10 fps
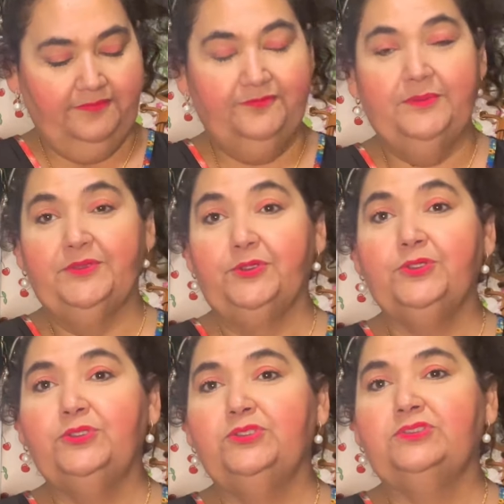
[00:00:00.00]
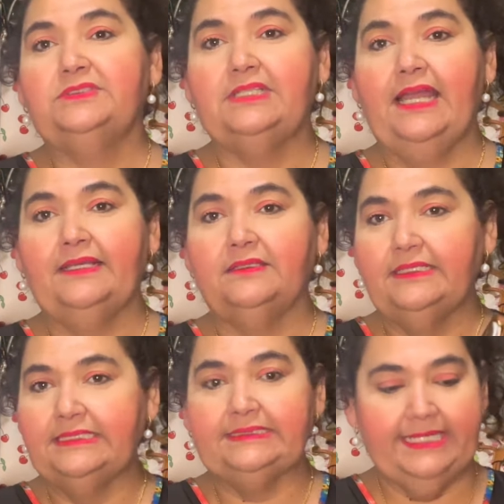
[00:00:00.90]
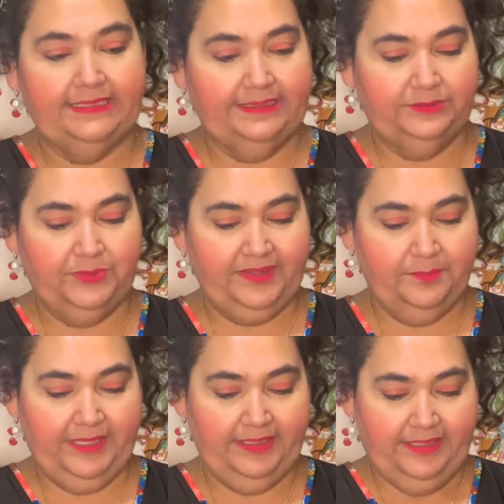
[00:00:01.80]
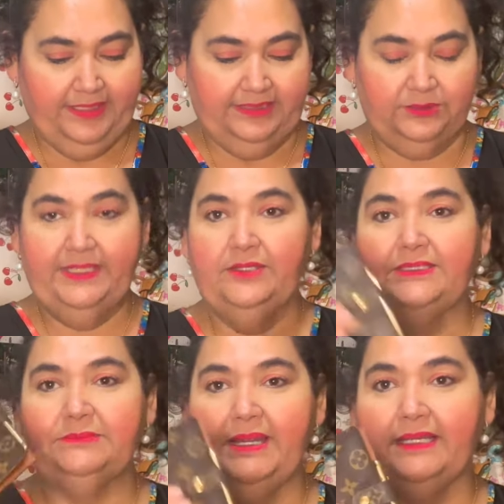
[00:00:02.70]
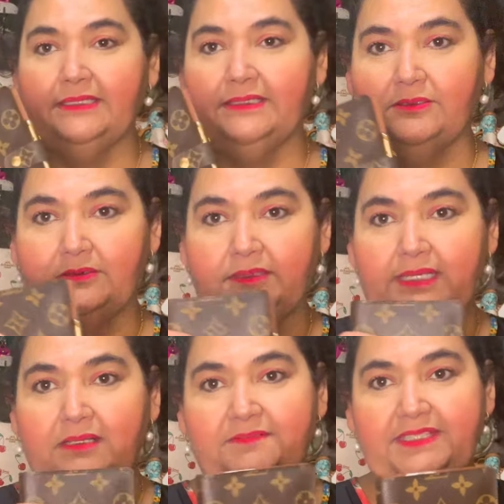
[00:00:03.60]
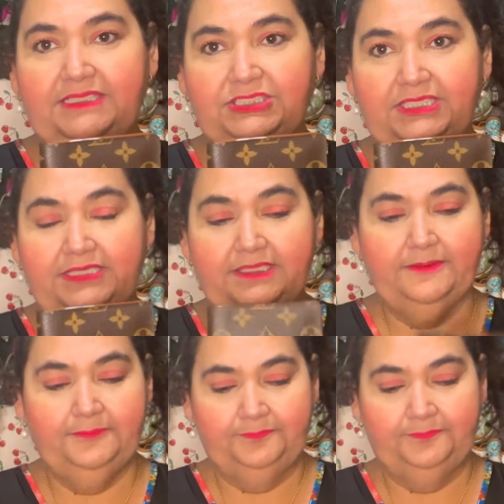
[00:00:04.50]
the cruise, I didn't take these with me. So here's my little LV agenda,